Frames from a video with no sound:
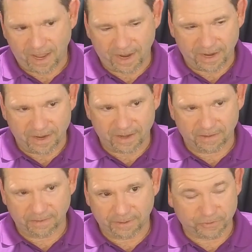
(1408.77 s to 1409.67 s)

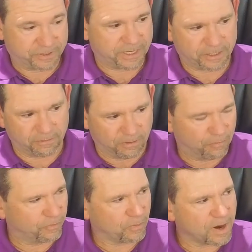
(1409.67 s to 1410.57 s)
And they'll just take you
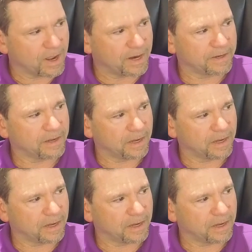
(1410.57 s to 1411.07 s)
along for the ride.